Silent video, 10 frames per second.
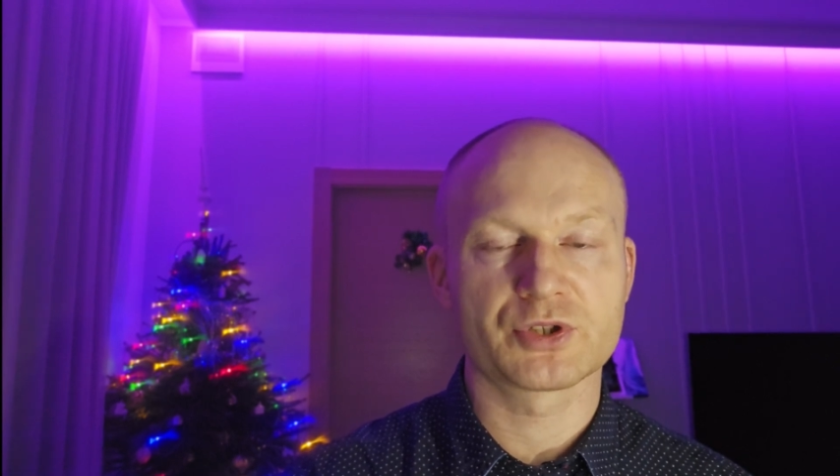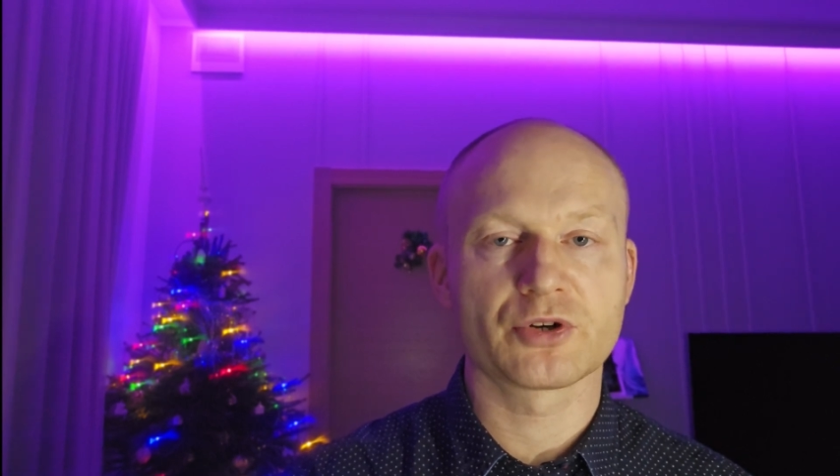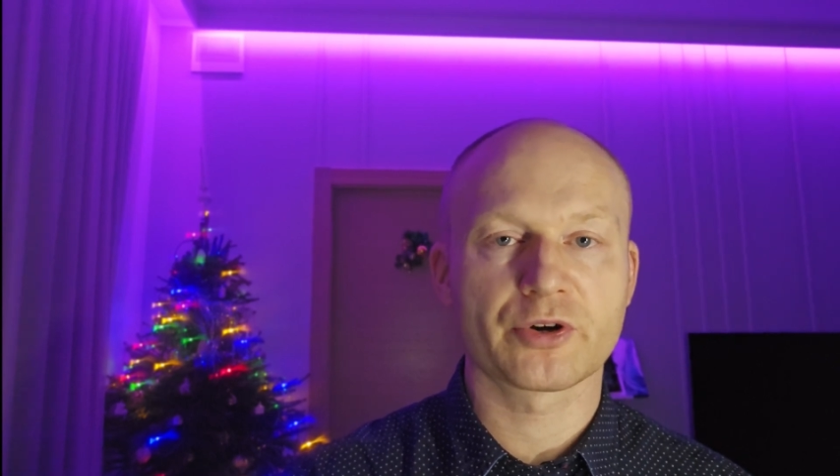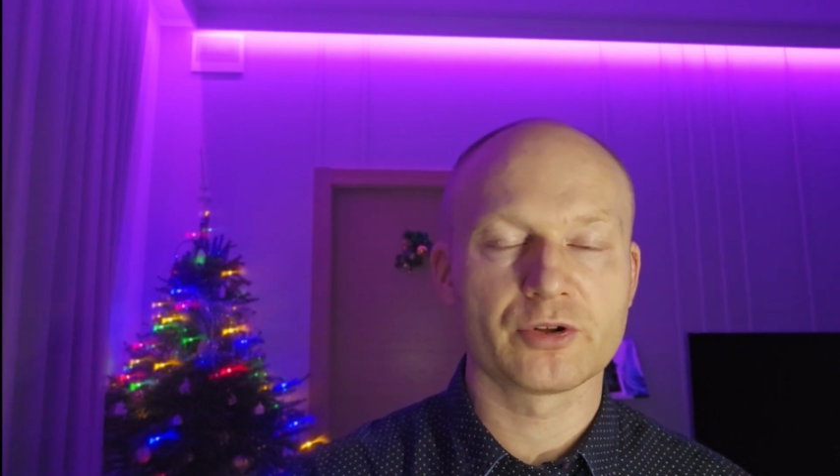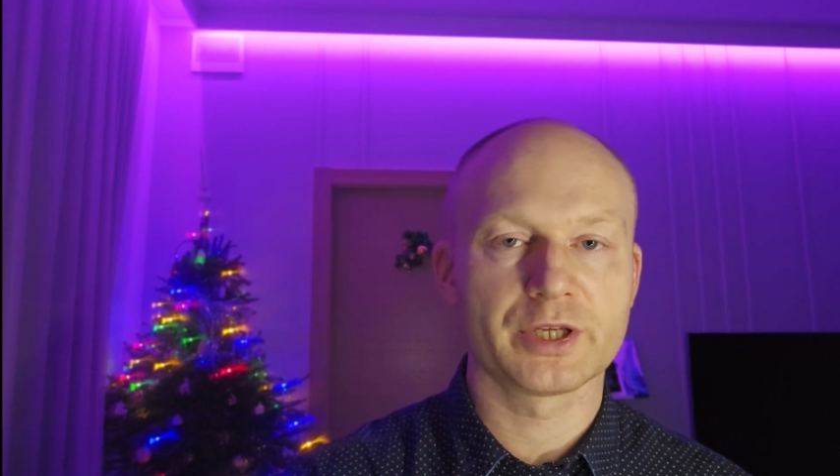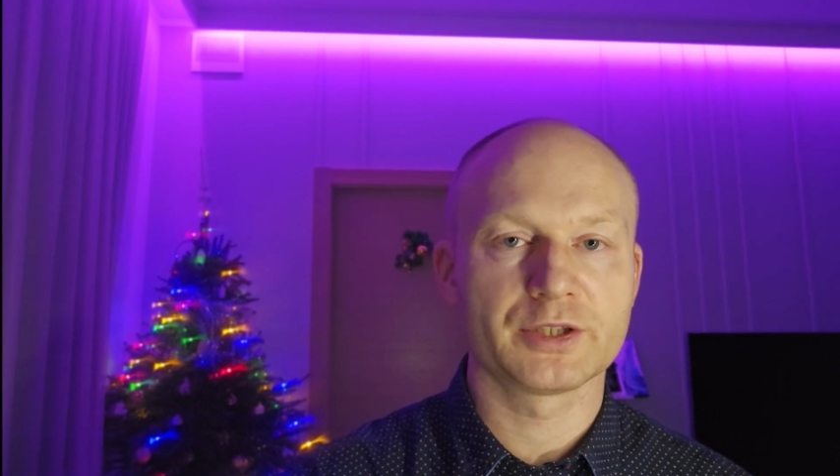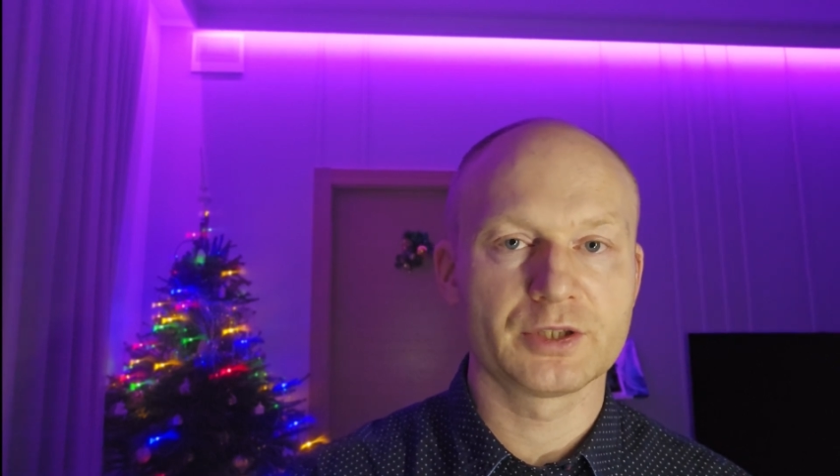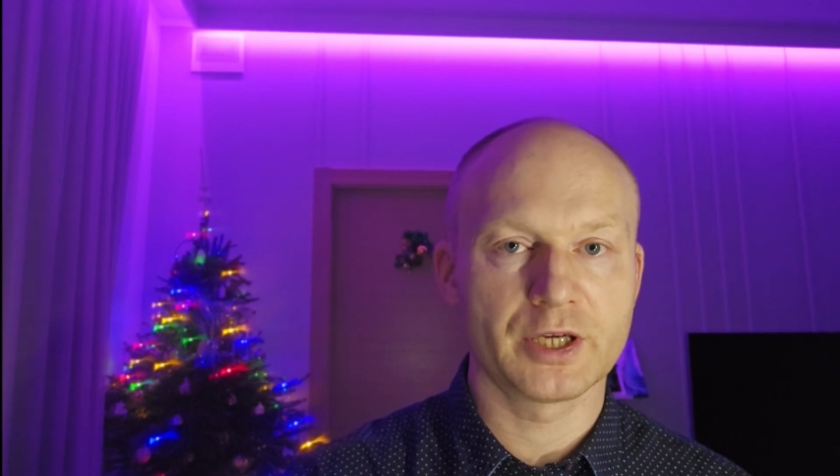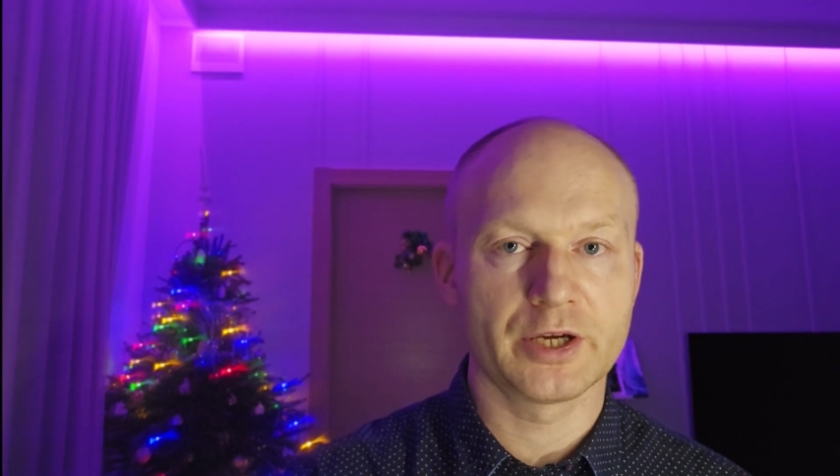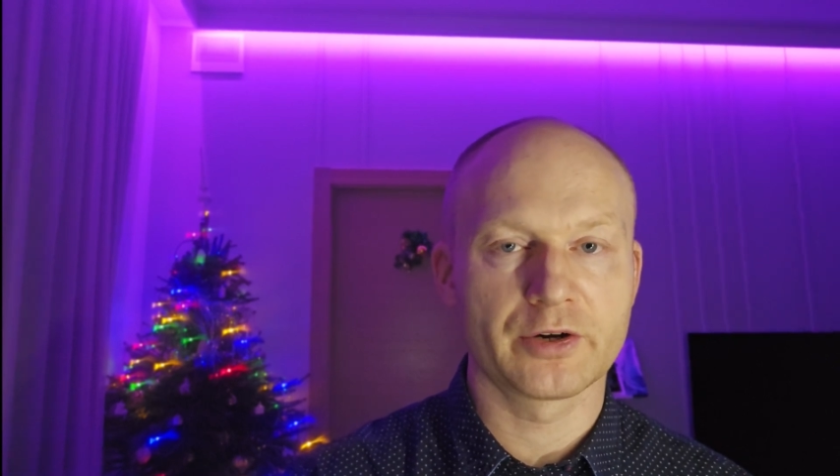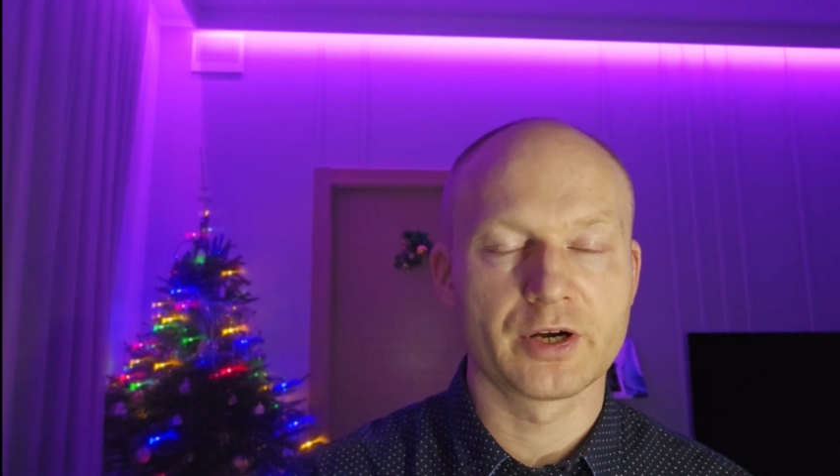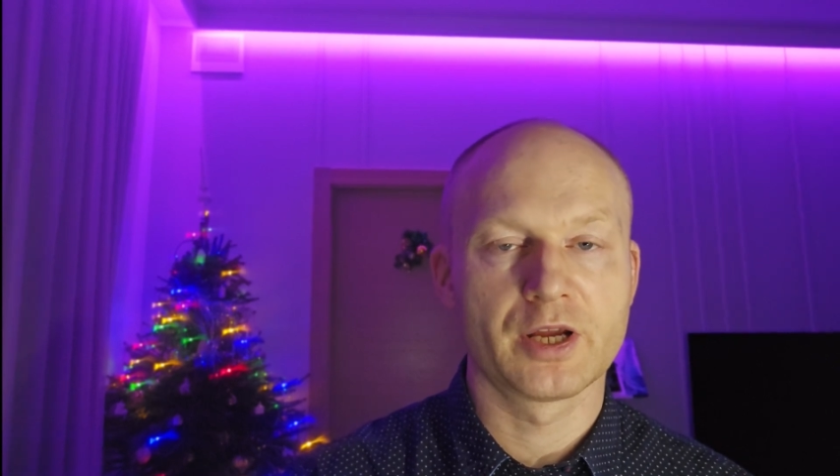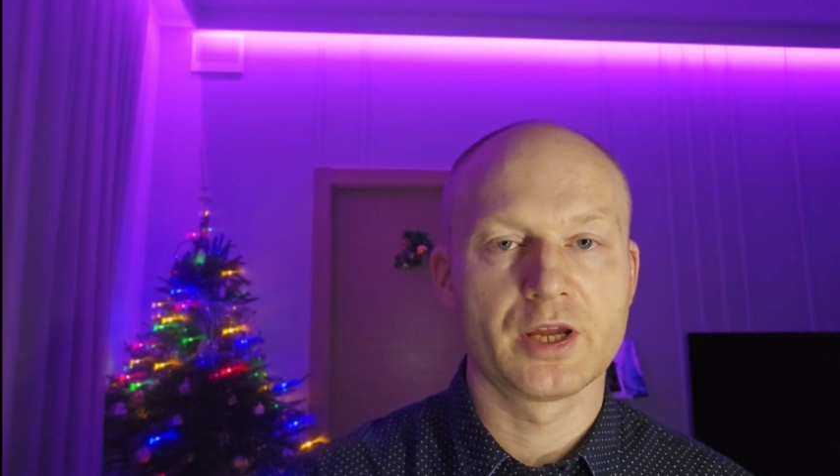recirculated air